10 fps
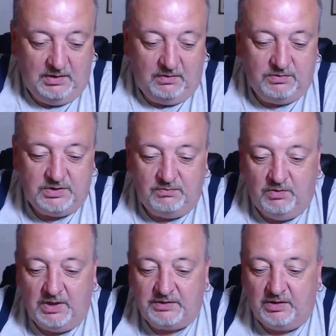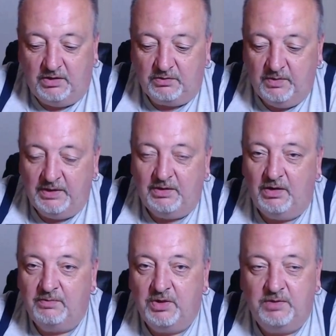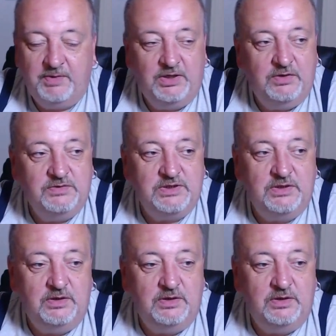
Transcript: also what other hardware that I'm going to be using,